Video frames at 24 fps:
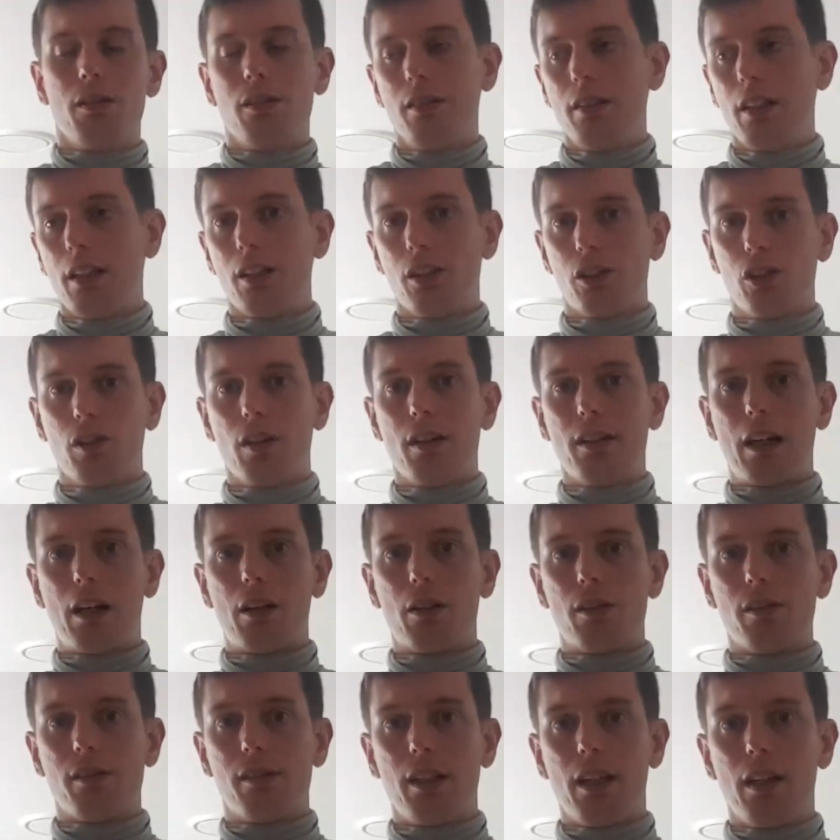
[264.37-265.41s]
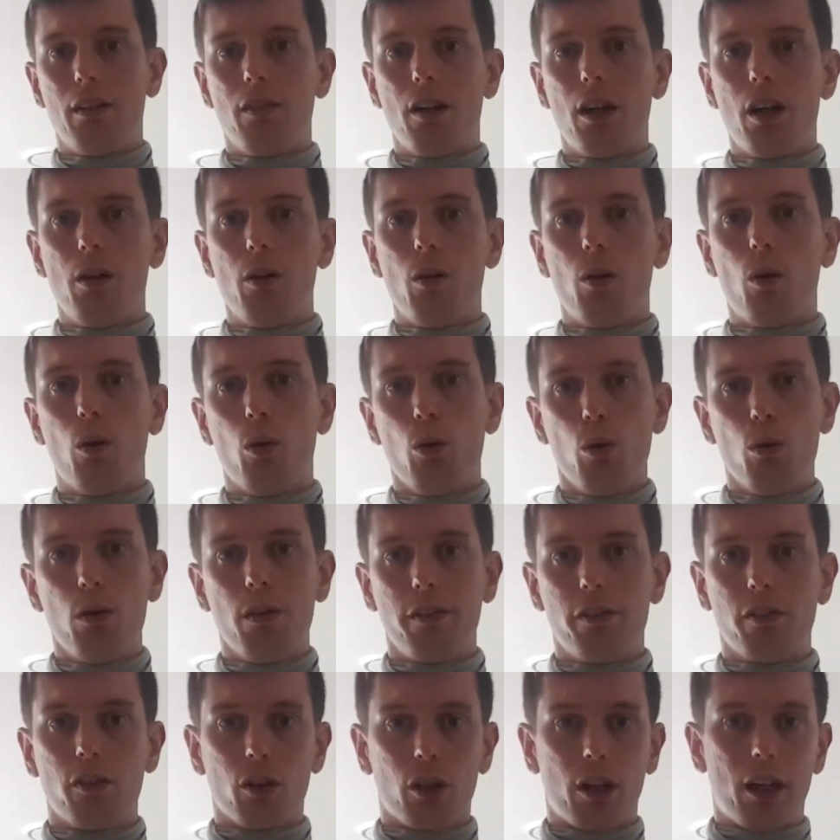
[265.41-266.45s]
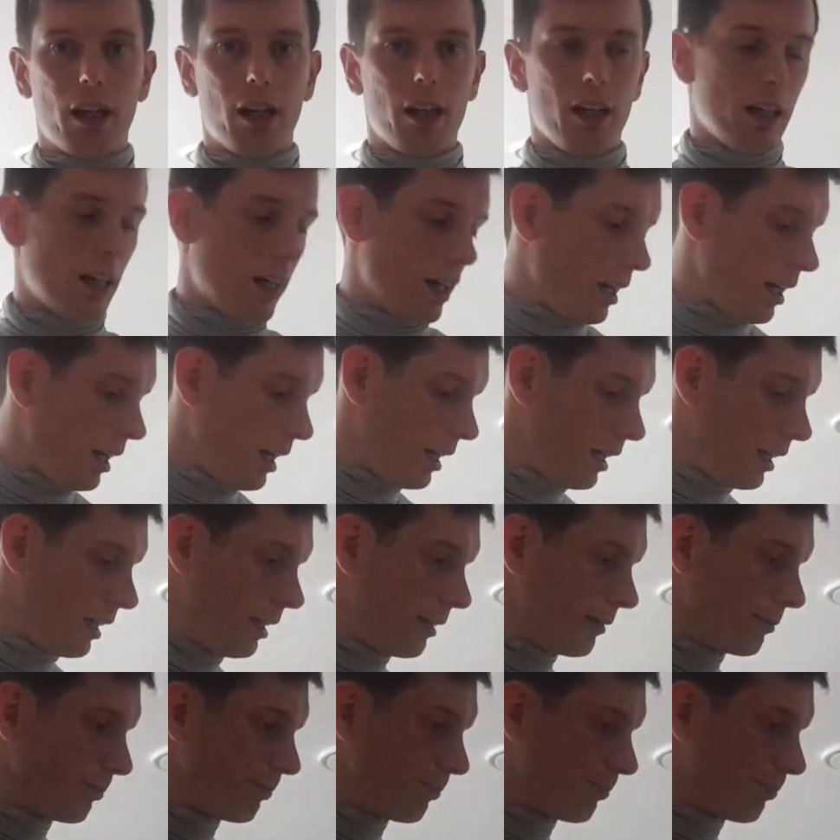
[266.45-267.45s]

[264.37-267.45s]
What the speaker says: stick it straight out to Xero, or if you've got a